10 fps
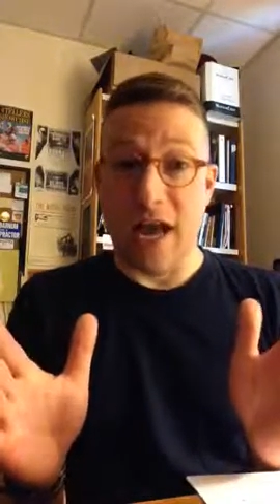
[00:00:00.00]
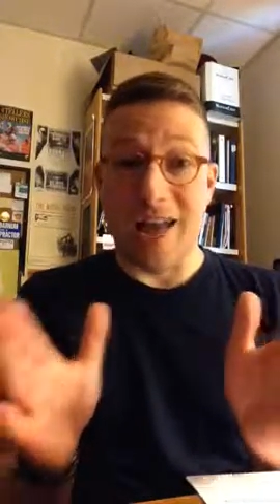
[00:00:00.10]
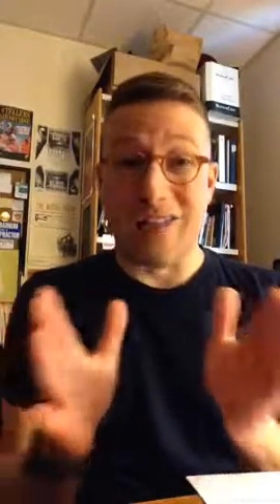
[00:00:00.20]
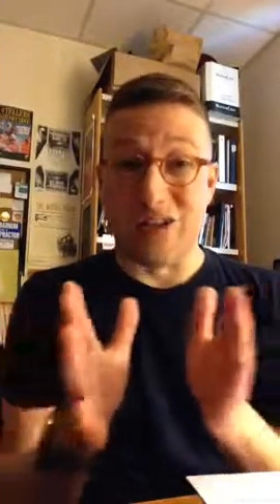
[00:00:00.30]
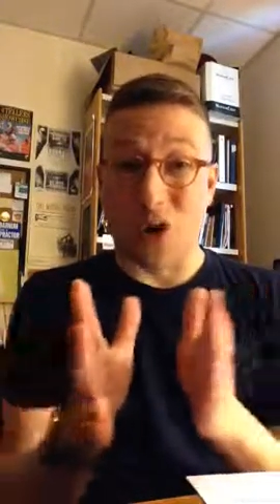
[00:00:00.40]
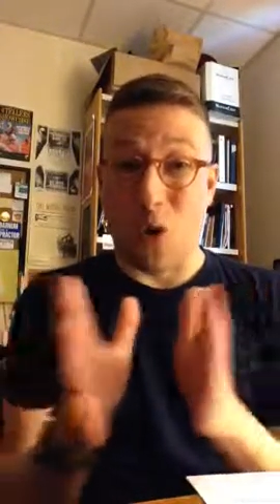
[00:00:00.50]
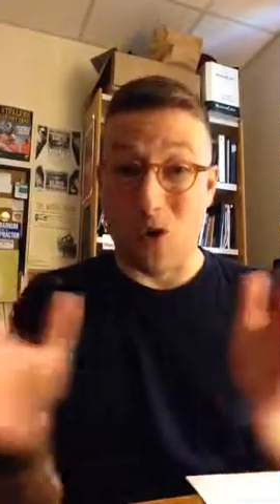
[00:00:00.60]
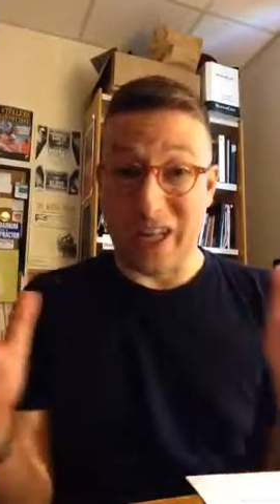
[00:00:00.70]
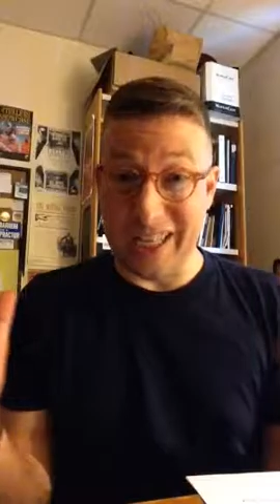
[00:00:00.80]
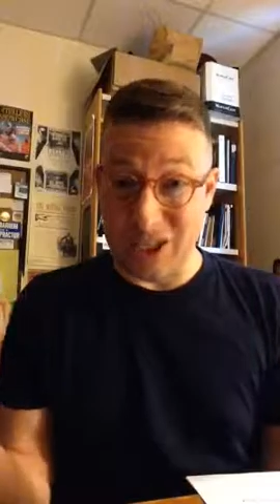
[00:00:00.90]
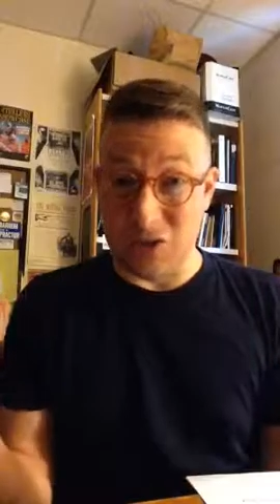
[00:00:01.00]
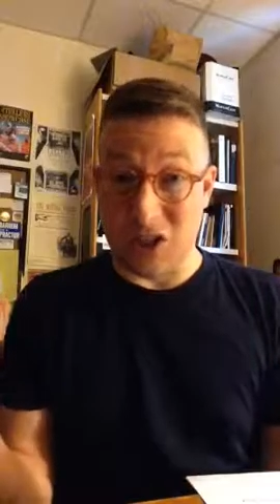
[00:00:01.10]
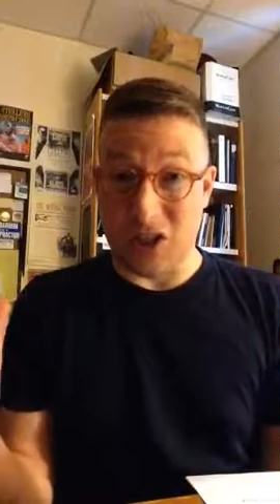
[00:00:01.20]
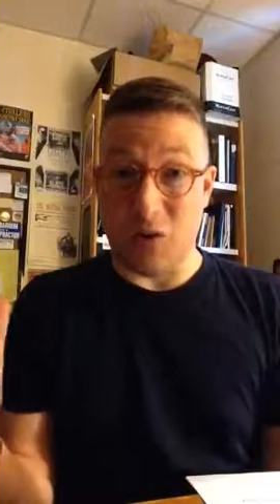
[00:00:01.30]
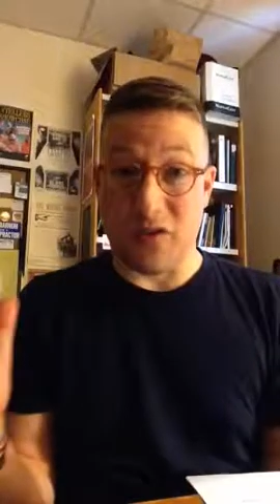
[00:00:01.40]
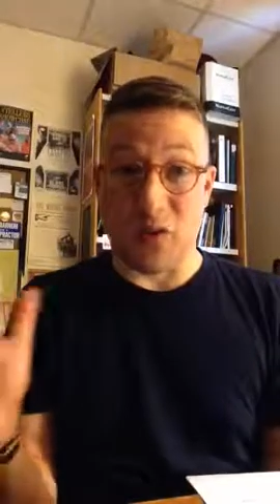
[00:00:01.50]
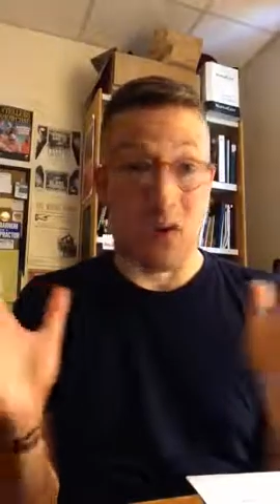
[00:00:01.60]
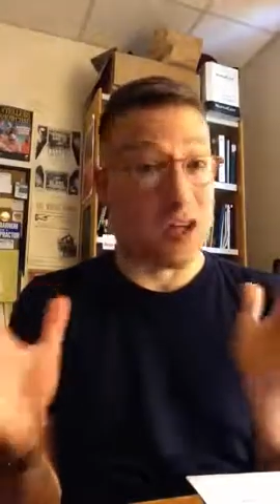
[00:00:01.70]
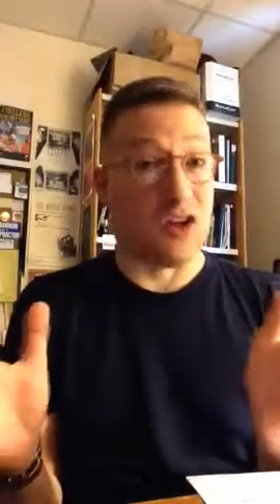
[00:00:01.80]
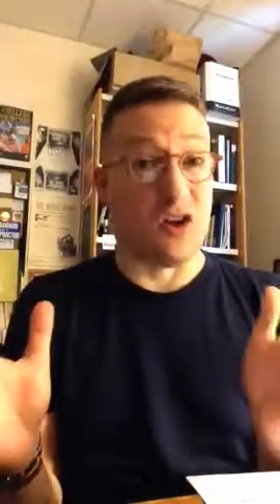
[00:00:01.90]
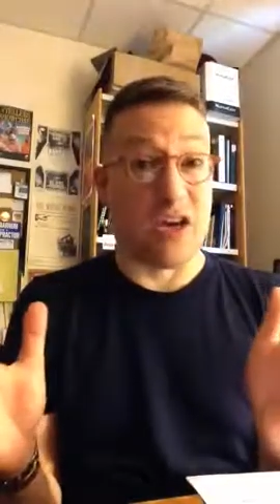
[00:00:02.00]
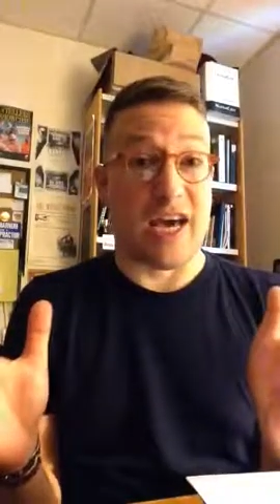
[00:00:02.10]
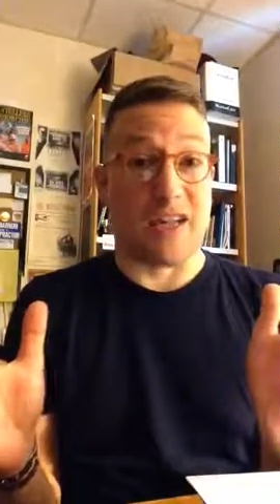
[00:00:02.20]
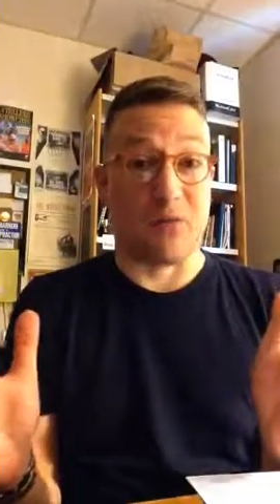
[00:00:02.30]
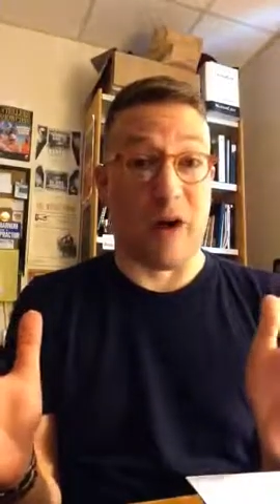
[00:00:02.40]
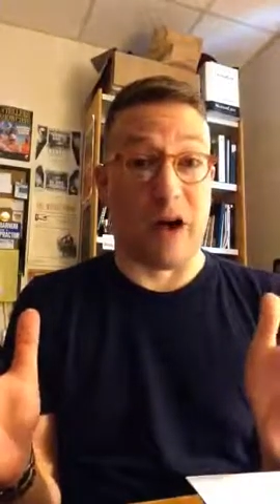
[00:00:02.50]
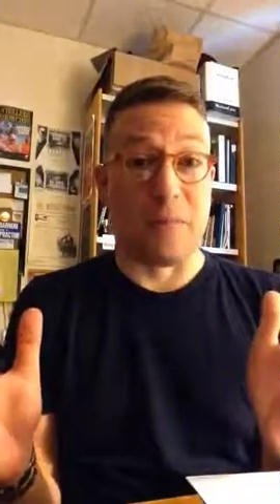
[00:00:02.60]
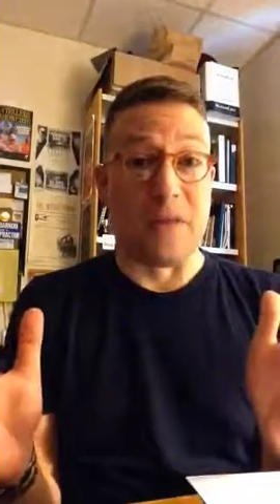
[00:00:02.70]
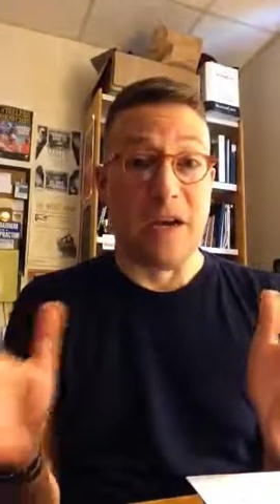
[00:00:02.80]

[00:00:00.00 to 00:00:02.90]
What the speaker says: and there's a whole history to it that we're going to look at as well.